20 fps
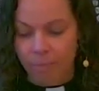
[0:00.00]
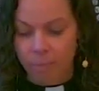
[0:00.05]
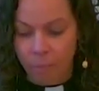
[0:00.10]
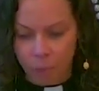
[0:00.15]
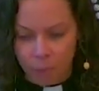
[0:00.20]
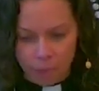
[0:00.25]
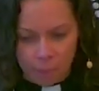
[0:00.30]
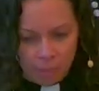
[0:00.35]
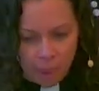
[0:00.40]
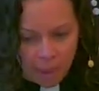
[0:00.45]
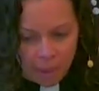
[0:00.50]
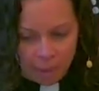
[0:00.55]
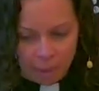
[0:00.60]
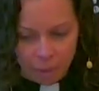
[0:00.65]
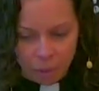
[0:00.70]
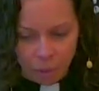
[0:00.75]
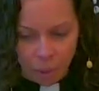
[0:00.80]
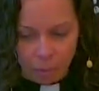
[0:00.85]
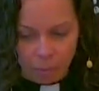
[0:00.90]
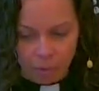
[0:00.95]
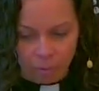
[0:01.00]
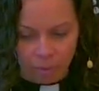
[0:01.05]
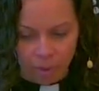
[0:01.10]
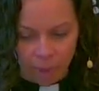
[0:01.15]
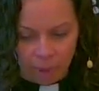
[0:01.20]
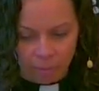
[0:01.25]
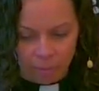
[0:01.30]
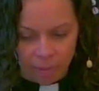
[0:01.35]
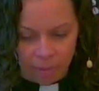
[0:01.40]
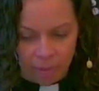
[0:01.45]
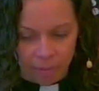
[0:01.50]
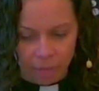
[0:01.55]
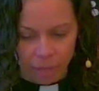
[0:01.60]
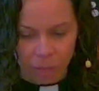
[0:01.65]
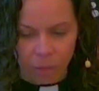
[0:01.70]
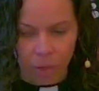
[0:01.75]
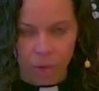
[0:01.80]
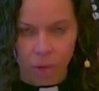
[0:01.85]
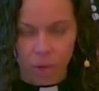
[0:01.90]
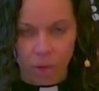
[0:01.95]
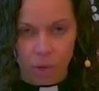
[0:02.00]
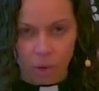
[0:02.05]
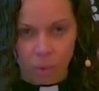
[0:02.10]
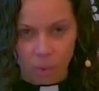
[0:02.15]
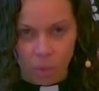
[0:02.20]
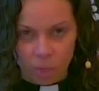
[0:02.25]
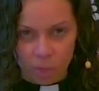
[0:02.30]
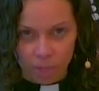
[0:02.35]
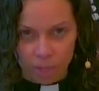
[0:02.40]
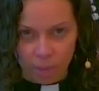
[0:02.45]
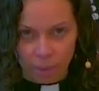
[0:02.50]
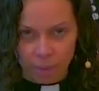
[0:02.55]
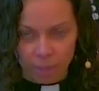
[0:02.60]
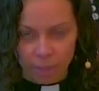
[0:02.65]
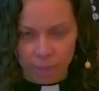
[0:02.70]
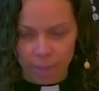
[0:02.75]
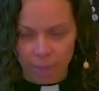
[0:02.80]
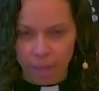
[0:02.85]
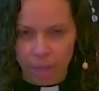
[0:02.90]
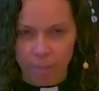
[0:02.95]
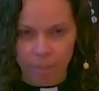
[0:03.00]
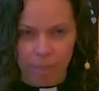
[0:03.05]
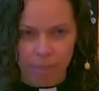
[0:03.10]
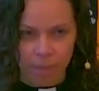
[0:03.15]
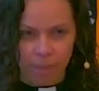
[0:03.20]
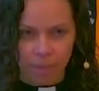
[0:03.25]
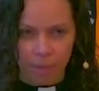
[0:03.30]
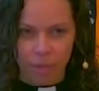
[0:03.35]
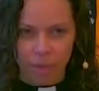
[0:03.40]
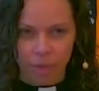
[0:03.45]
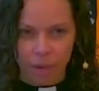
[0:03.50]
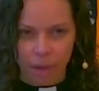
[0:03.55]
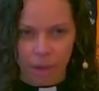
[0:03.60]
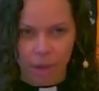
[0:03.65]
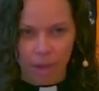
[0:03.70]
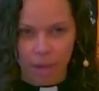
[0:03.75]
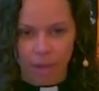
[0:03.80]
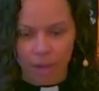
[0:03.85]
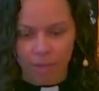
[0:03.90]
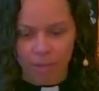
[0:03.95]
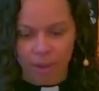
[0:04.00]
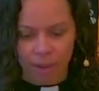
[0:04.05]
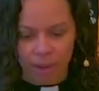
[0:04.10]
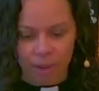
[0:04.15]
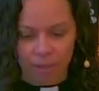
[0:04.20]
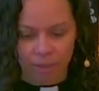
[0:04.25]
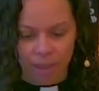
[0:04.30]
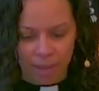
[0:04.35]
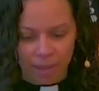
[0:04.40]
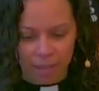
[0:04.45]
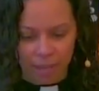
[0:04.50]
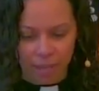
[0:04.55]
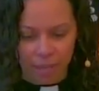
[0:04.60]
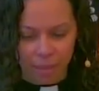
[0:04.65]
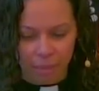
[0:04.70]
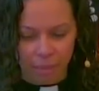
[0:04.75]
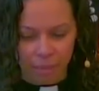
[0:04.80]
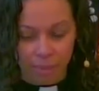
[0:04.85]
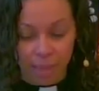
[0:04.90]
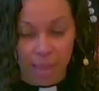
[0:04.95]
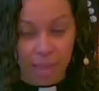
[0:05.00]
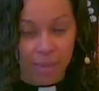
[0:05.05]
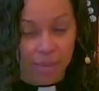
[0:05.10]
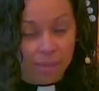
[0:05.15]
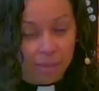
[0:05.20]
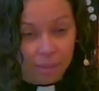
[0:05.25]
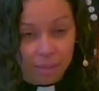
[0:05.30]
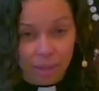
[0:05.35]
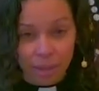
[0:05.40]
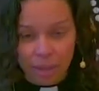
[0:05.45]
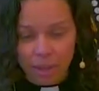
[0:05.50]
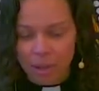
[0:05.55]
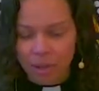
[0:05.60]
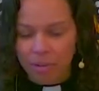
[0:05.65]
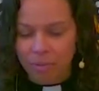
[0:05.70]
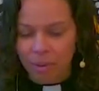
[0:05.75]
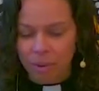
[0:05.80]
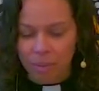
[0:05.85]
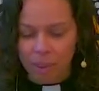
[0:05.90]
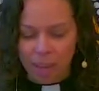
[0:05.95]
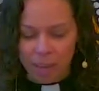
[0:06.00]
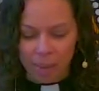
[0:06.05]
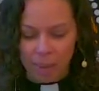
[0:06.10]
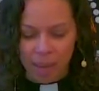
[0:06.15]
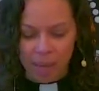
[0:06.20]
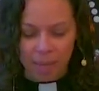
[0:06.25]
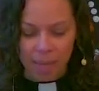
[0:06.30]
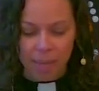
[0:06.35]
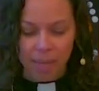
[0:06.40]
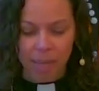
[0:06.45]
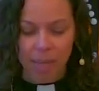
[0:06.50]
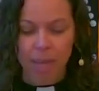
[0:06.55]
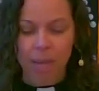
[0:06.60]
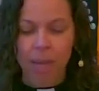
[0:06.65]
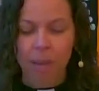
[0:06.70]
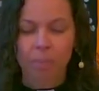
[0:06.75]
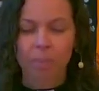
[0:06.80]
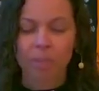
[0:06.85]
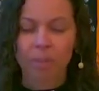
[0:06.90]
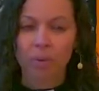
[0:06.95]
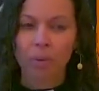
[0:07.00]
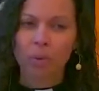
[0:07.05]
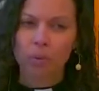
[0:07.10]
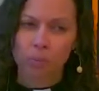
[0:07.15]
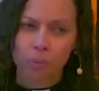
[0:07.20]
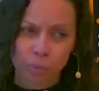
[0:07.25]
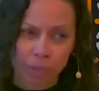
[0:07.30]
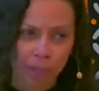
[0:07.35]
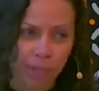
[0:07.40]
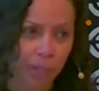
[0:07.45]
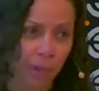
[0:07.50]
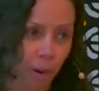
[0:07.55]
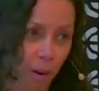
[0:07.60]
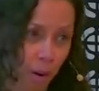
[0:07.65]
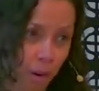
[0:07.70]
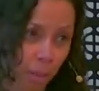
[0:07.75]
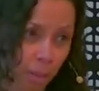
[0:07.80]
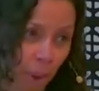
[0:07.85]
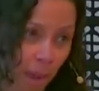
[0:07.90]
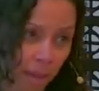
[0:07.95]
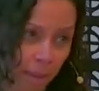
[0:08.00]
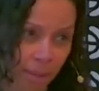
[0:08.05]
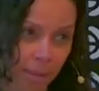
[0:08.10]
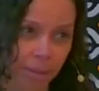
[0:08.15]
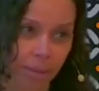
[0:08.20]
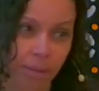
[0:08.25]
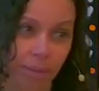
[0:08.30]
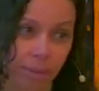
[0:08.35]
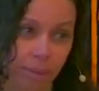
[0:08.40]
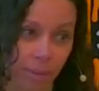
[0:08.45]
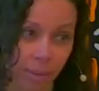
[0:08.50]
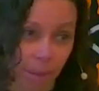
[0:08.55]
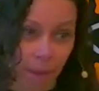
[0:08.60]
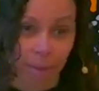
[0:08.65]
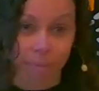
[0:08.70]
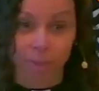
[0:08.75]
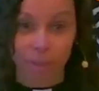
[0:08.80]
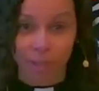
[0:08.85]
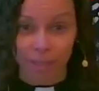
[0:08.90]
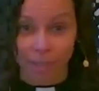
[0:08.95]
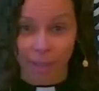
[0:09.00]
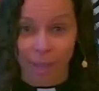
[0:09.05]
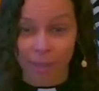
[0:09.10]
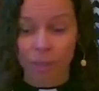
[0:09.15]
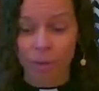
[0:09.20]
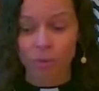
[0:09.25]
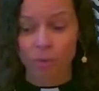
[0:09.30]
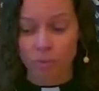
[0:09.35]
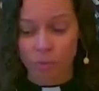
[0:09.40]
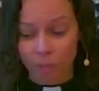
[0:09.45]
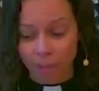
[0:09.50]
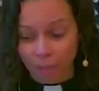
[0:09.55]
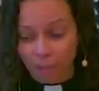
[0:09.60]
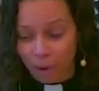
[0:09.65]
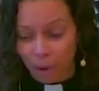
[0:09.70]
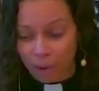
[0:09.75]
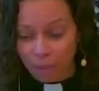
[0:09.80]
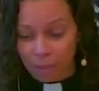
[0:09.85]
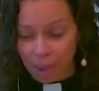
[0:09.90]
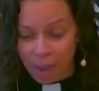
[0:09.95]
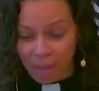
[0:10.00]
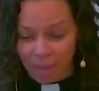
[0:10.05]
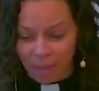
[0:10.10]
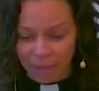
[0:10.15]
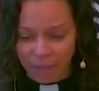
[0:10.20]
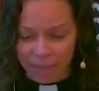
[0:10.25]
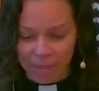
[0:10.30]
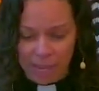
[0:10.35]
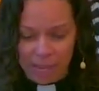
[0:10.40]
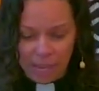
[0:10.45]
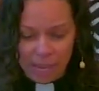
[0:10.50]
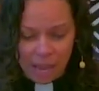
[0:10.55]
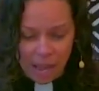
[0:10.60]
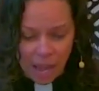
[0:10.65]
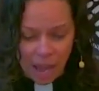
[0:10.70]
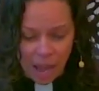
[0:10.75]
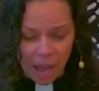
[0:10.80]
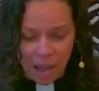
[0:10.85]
Um, 40 miles over five days, which sounds like a lot, but it's actually not a very fast pace for backpacking. But they were really hard miles. I'm just saying, they were really hard miles.